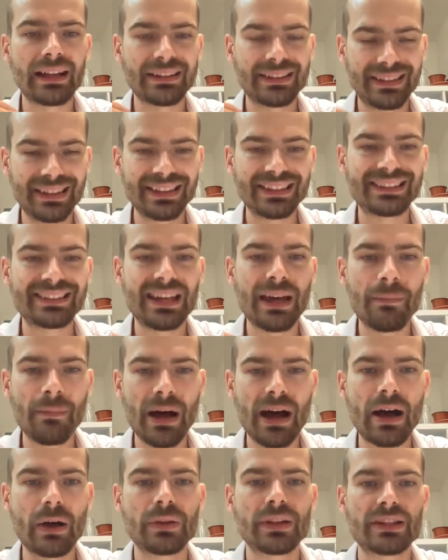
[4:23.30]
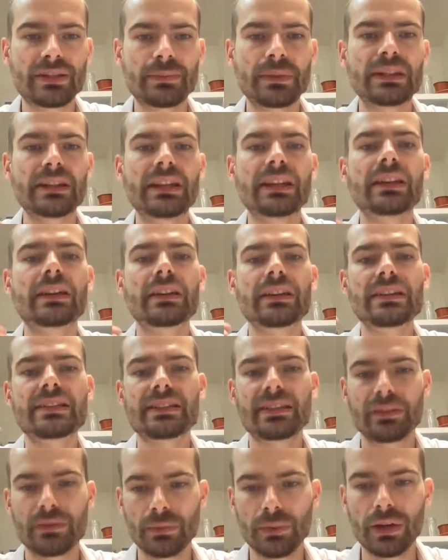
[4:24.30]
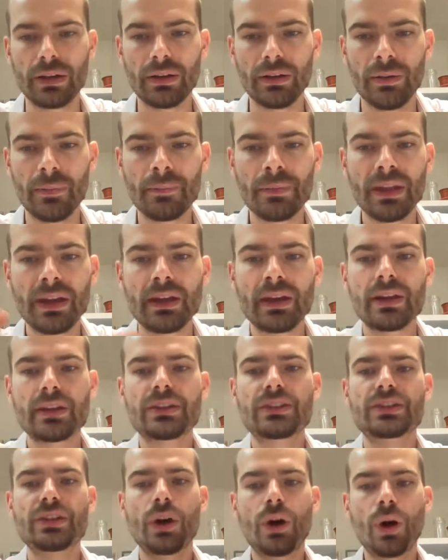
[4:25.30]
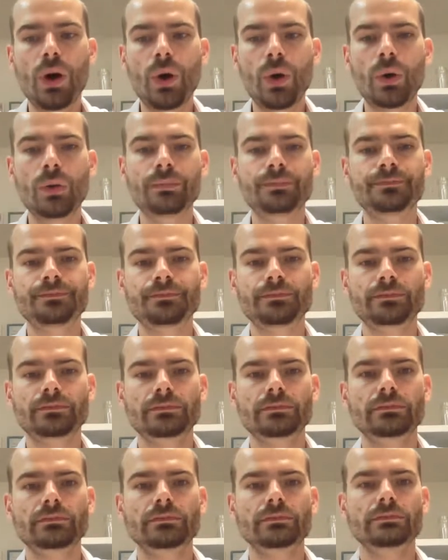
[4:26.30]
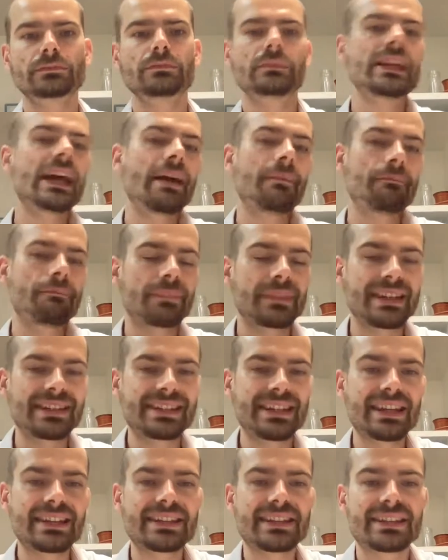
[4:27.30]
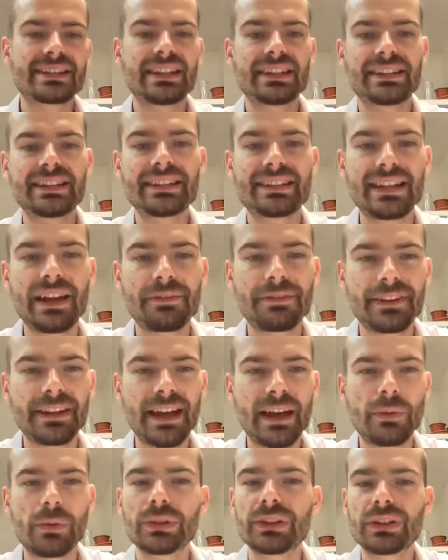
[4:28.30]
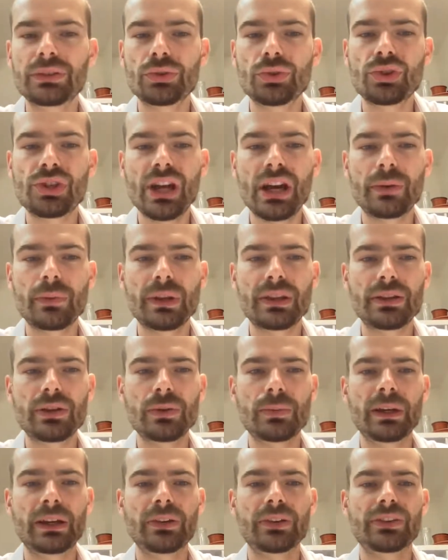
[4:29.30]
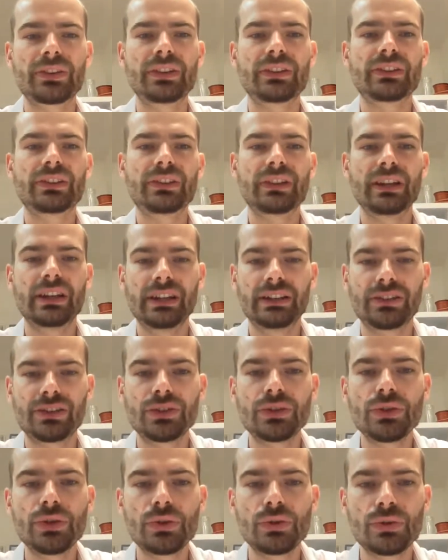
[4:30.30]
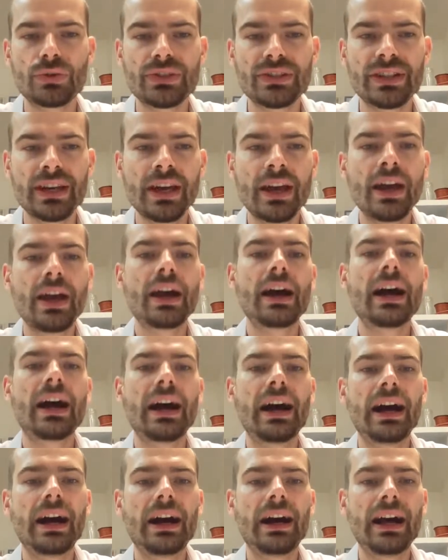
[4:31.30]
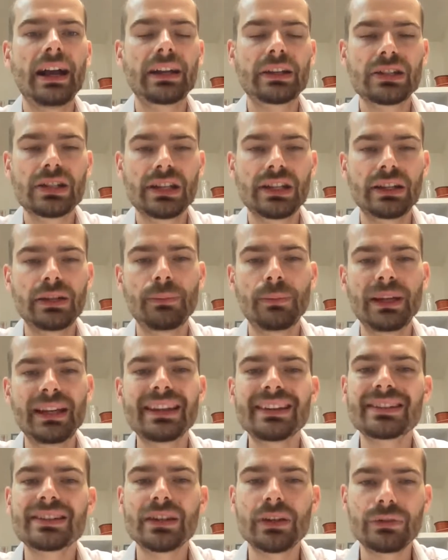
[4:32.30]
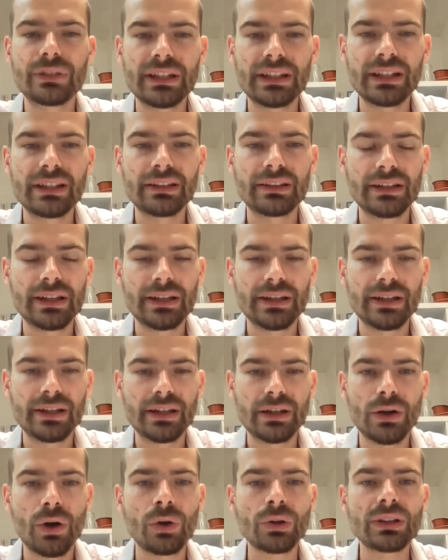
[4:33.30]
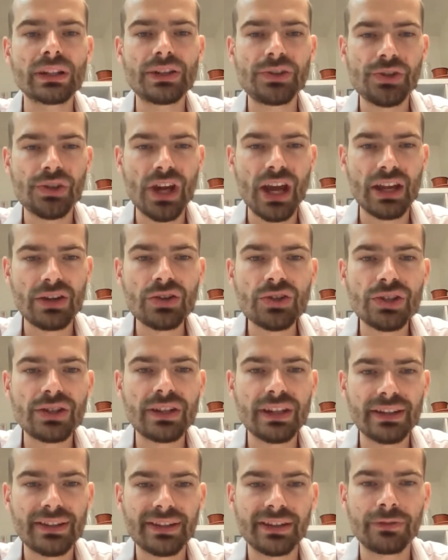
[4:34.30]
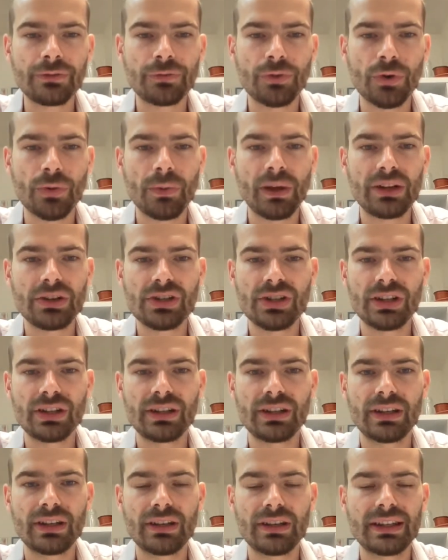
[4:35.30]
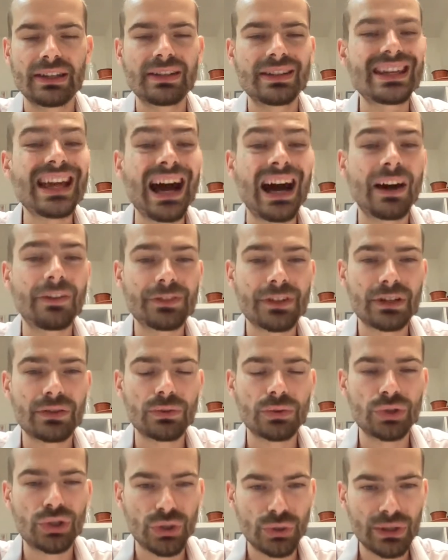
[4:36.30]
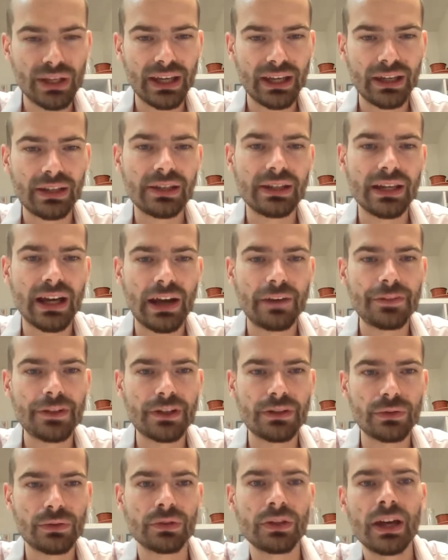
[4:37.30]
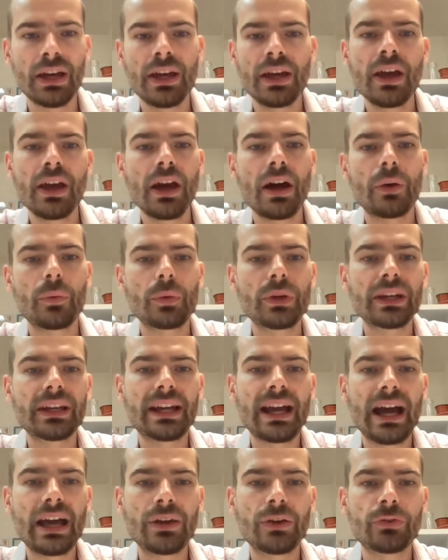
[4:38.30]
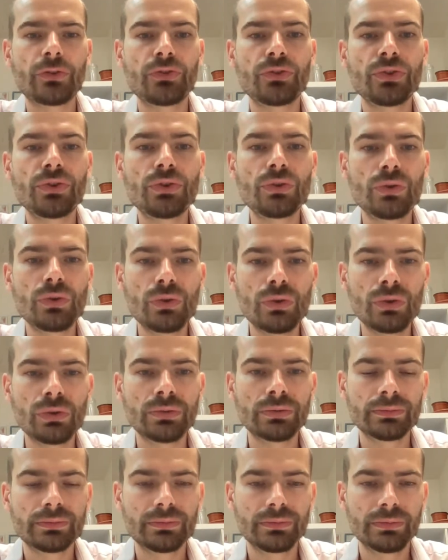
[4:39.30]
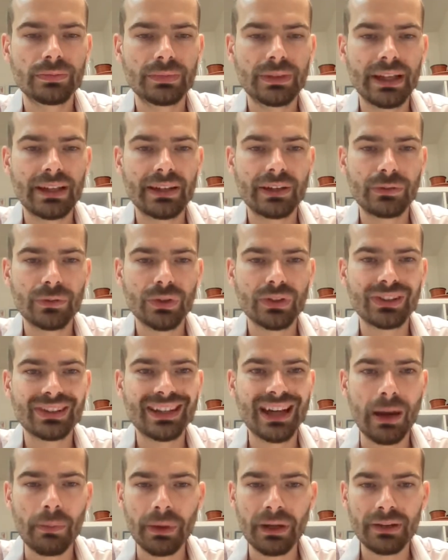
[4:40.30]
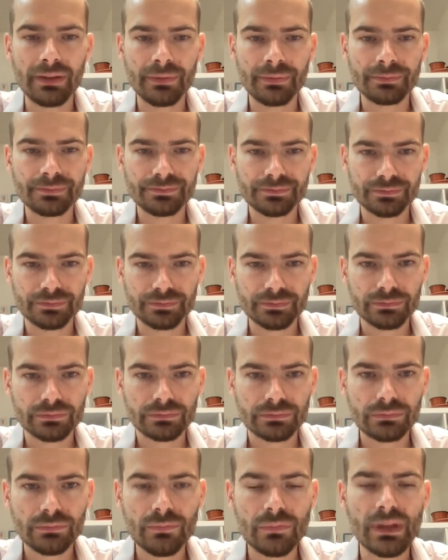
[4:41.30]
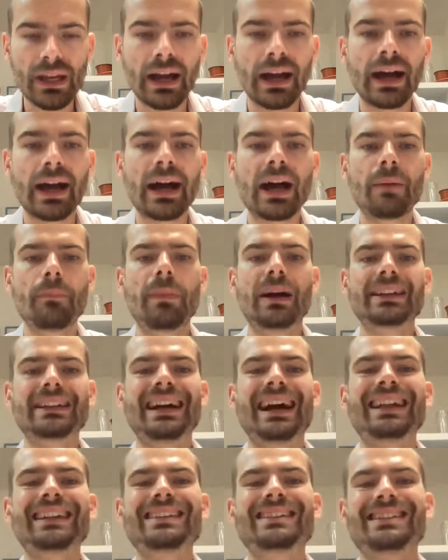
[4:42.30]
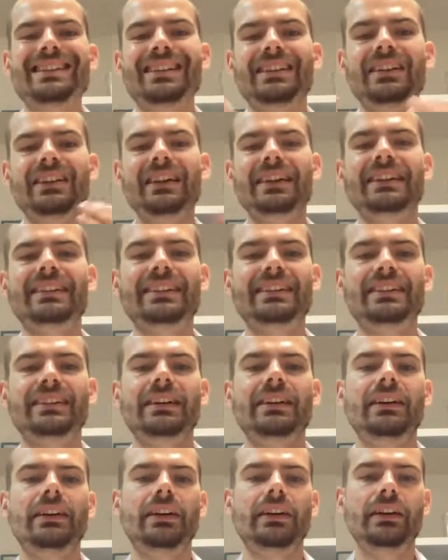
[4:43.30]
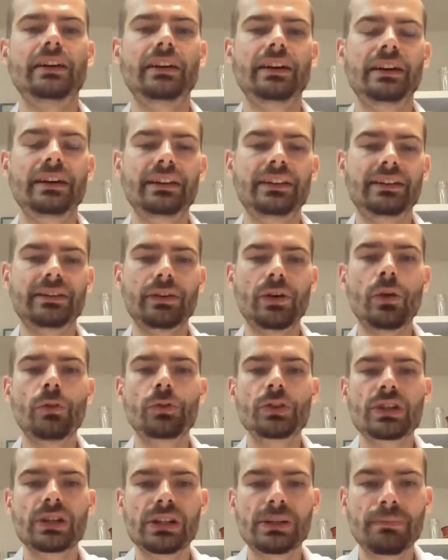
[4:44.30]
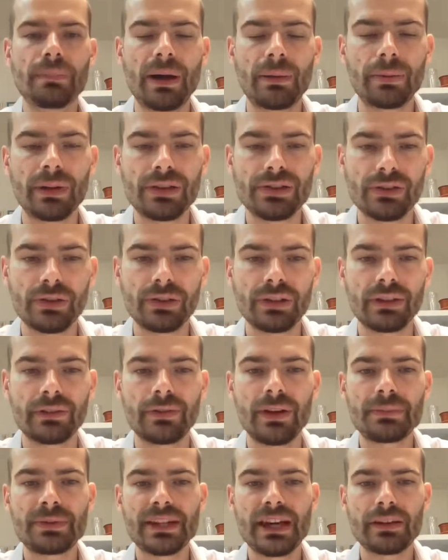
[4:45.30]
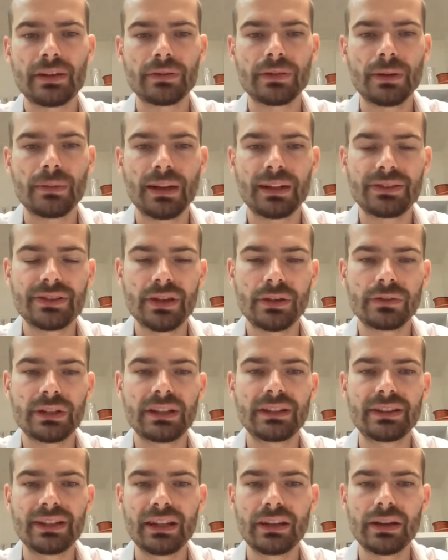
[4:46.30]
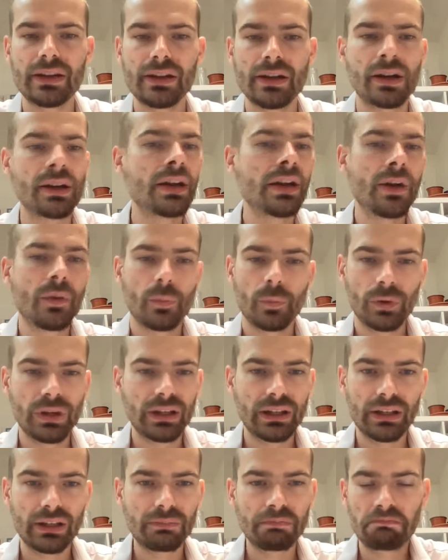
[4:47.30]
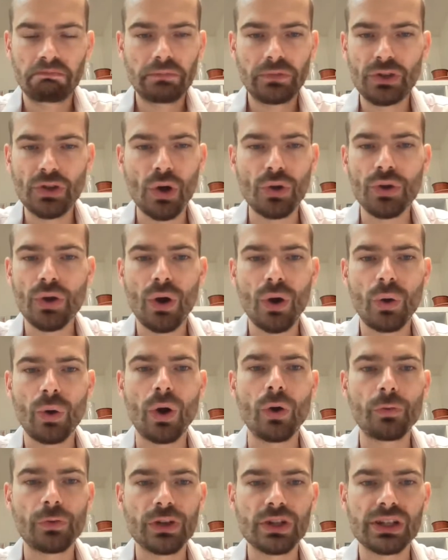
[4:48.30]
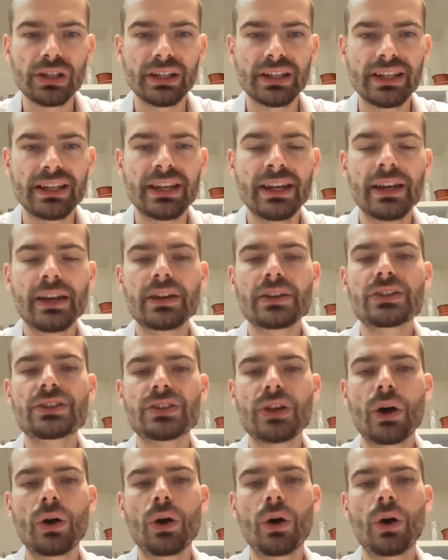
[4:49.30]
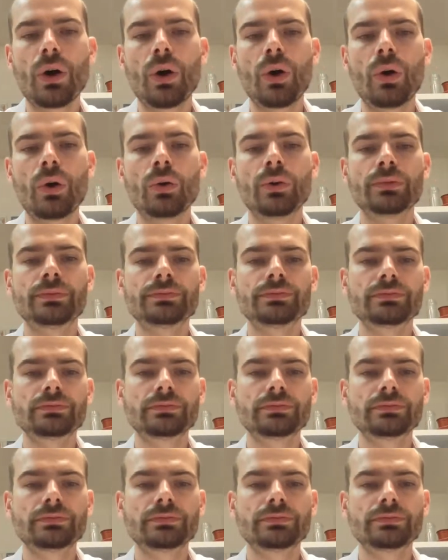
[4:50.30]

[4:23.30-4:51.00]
This amount has been increased as well. So yeah, this is something I wanted to share with you because it's news. Actually, the Ministry of the Interior only changed this information in the afternoon, today in the afternoon. We kind of knew that it was coming, but until it's officially published on the website of the Ministry of the Interior, we don't know officially. So